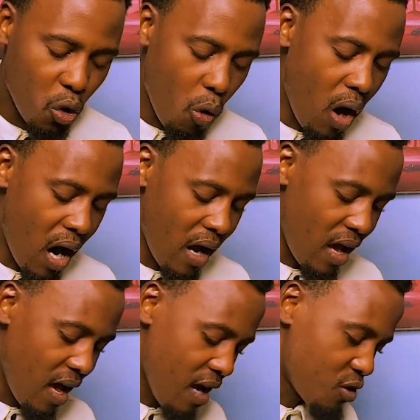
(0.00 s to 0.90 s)
go
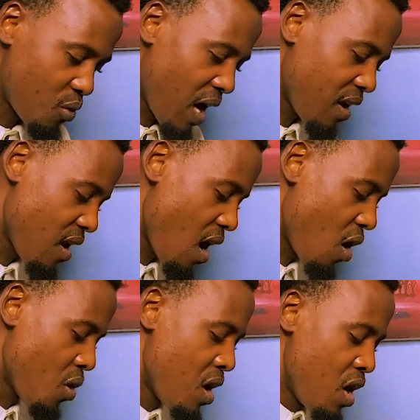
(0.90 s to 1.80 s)
ahead right
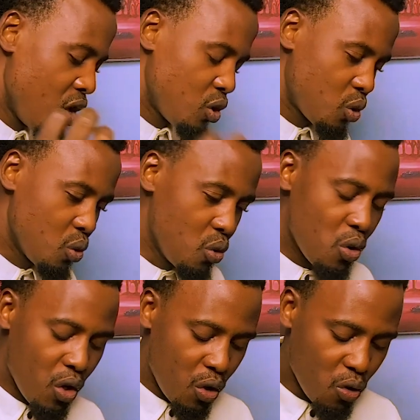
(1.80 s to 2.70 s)
now to
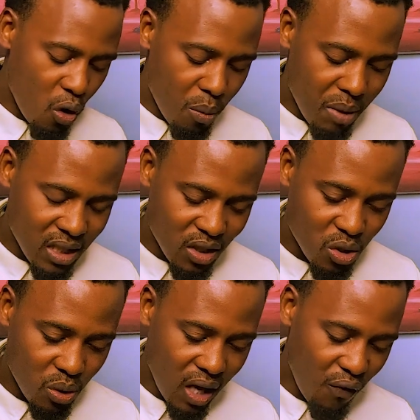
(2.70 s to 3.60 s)
your
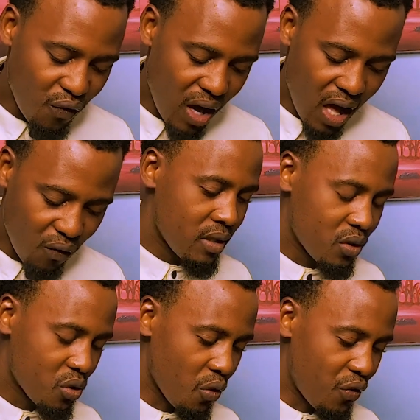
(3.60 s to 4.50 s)
MetaTrader 5.
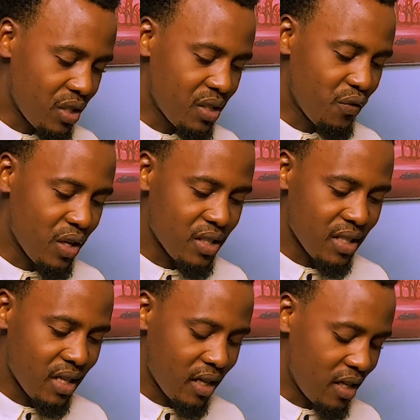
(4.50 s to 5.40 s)
So first to first,
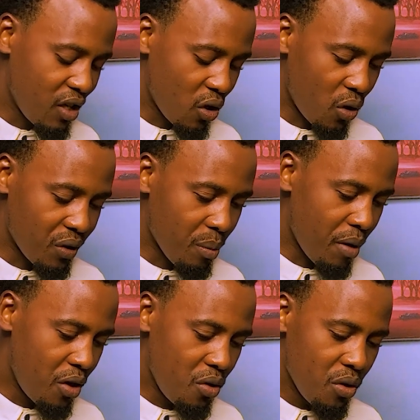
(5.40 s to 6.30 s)
click on the
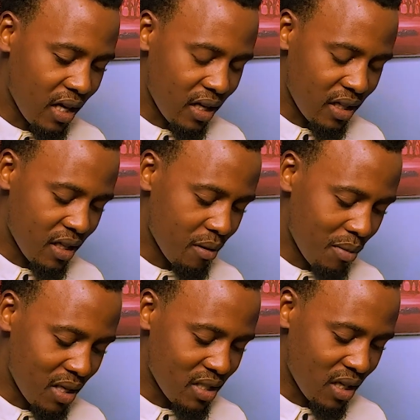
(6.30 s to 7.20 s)
menu and click
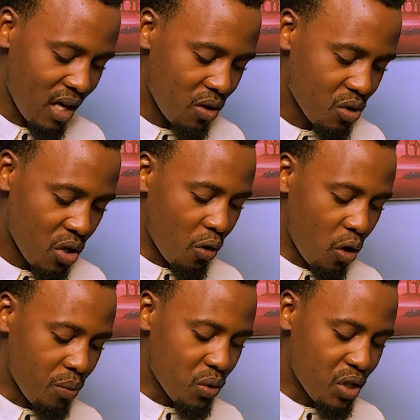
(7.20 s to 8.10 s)
manage account.
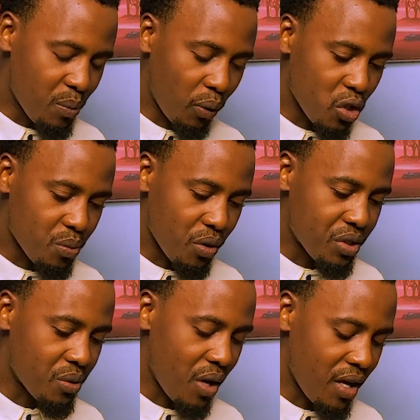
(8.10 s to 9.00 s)
Come to this plus
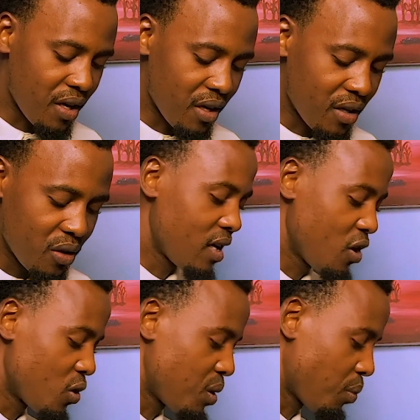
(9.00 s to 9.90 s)
button right here,
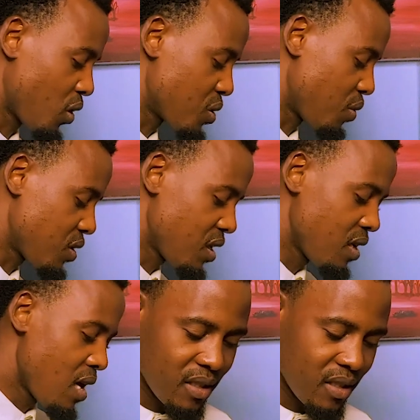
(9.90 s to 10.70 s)
click on the plus button,